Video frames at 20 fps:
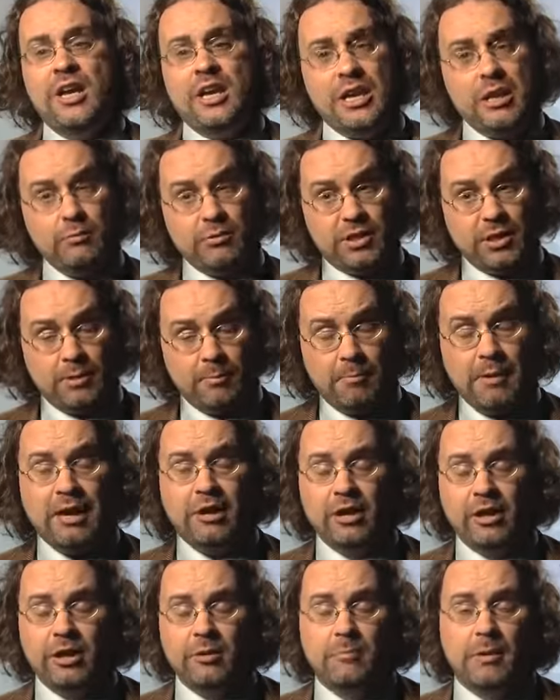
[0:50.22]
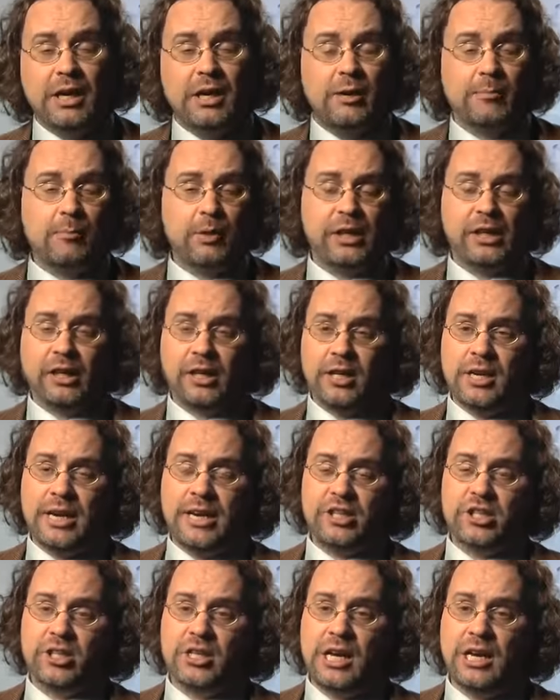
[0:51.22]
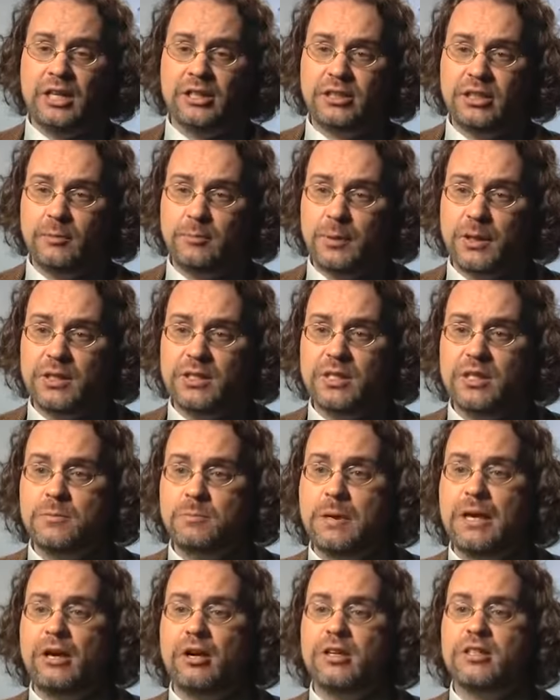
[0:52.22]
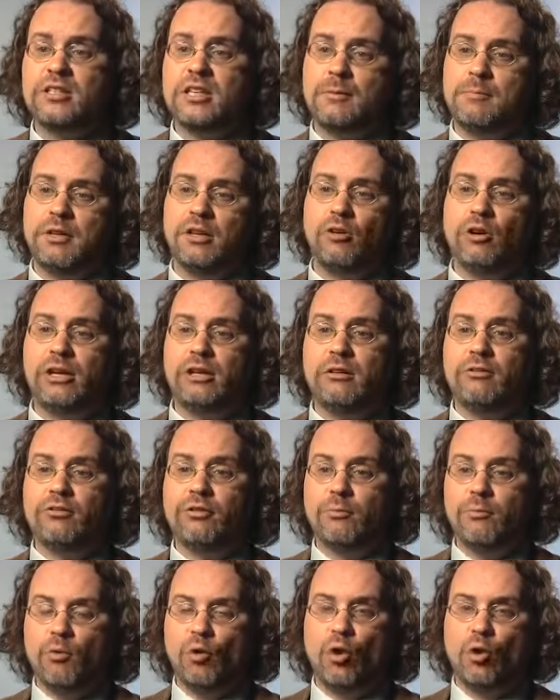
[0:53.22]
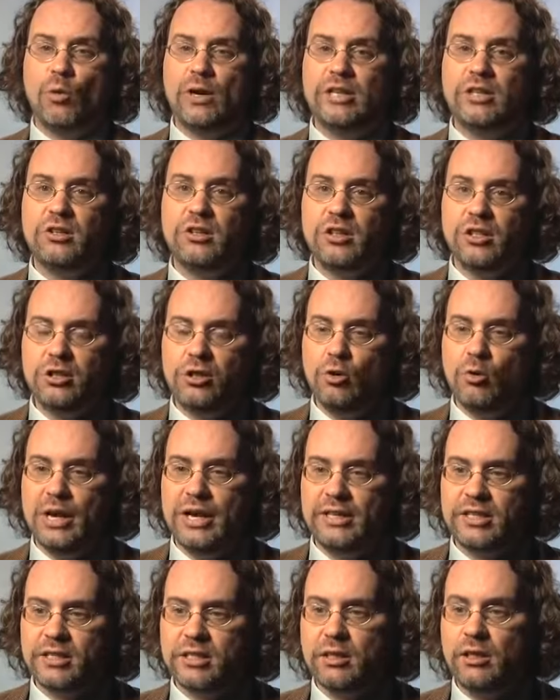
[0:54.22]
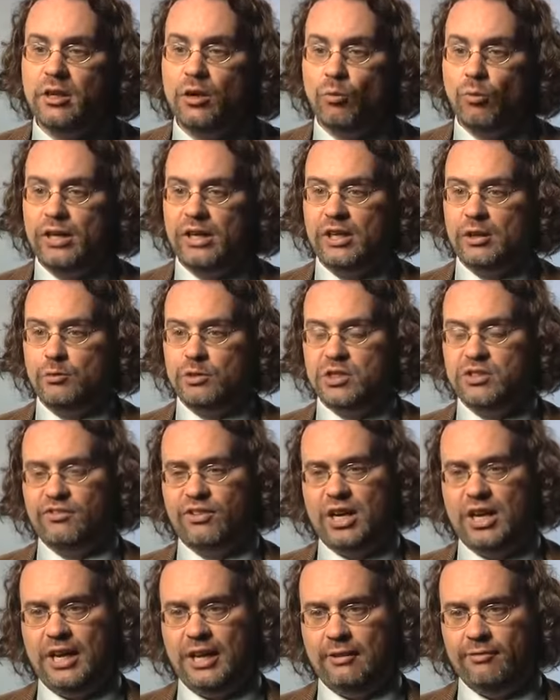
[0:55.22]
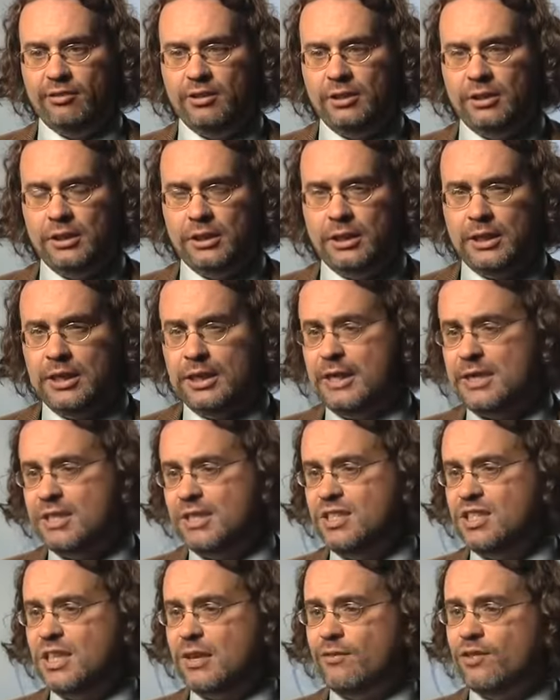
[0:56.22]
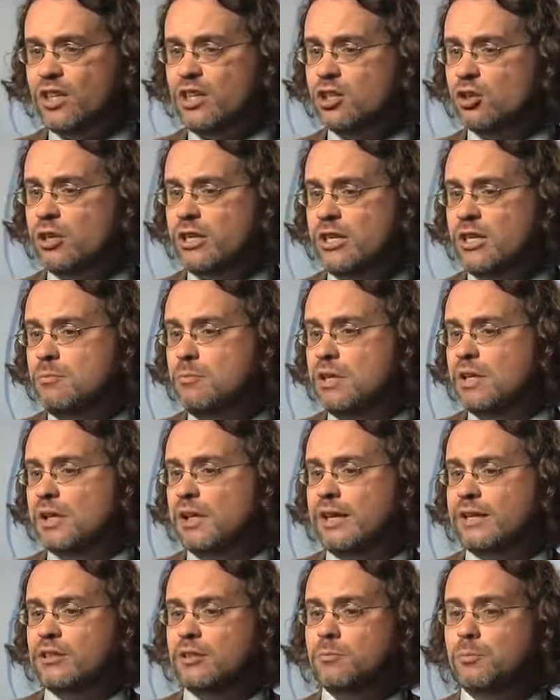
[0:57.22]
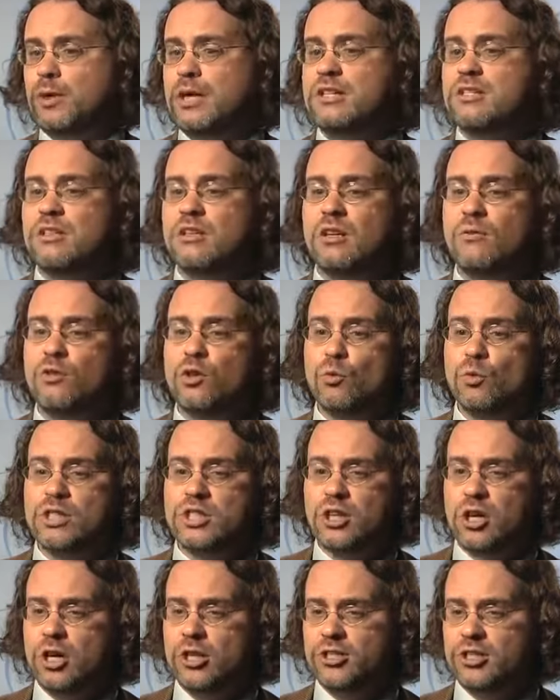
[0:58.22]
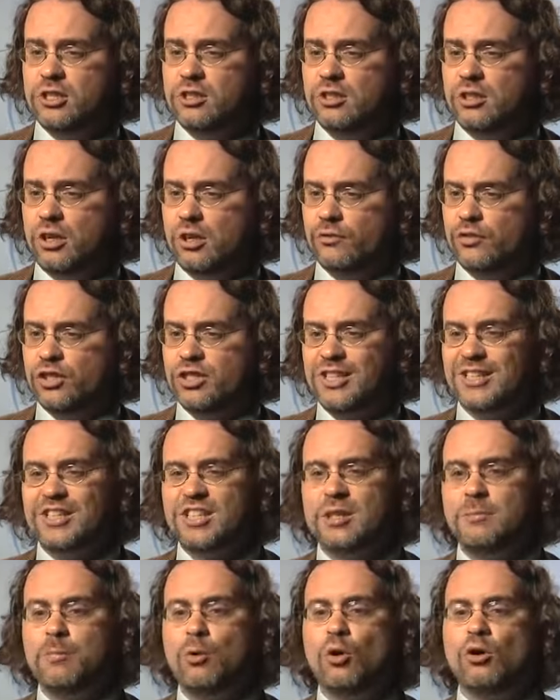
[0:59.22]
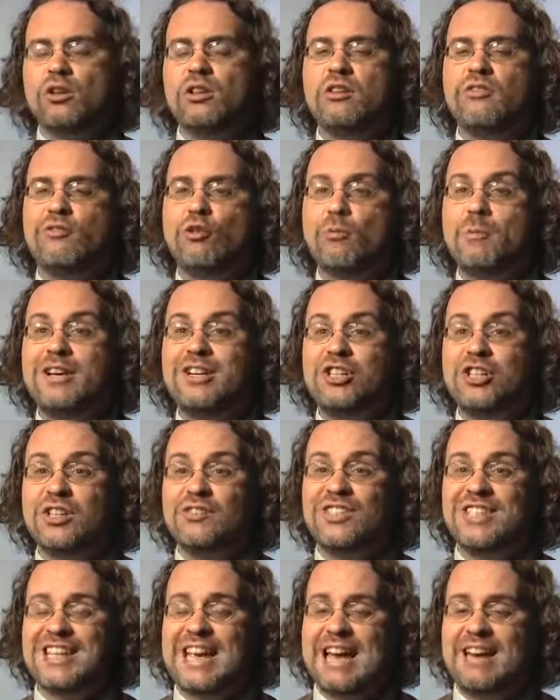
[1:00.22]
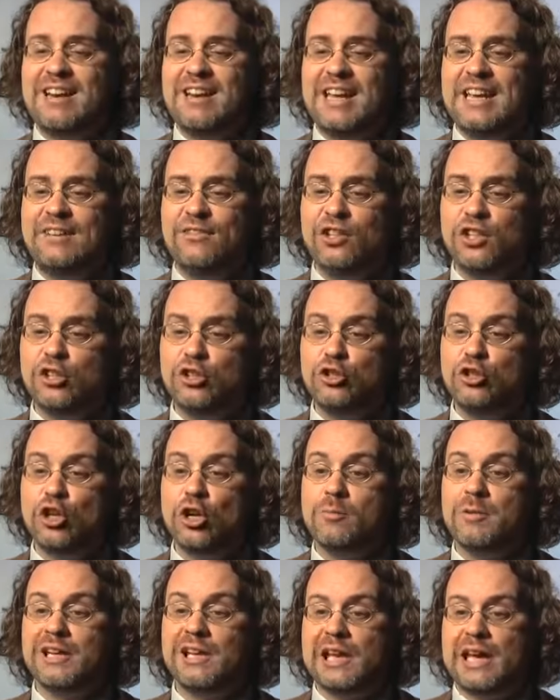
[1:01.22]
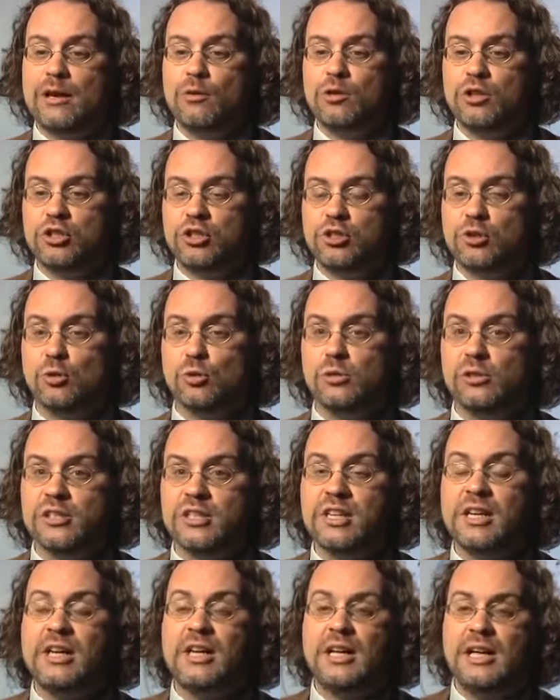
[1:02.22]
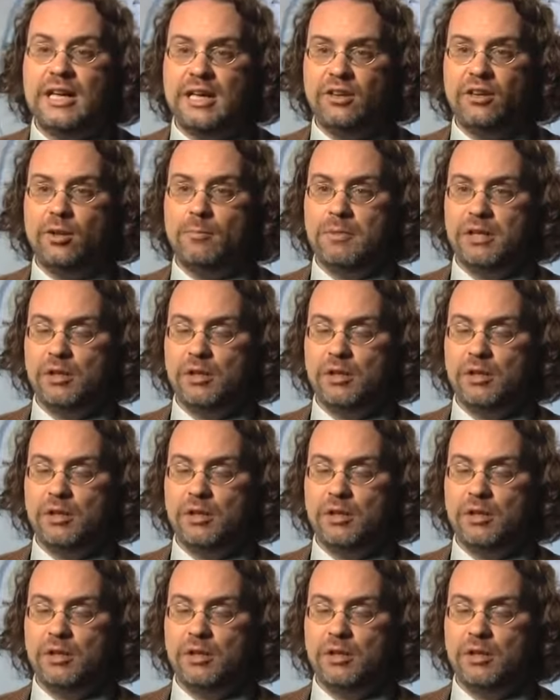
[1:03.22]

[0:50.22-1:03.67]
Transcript: He was an American by upbringing and nationality because his parents emigrated from Norway to the US when he was five. In 1873, he'd been elected president of the Wisconsin Conference and supported the formation of Scandinavian and German language schools in the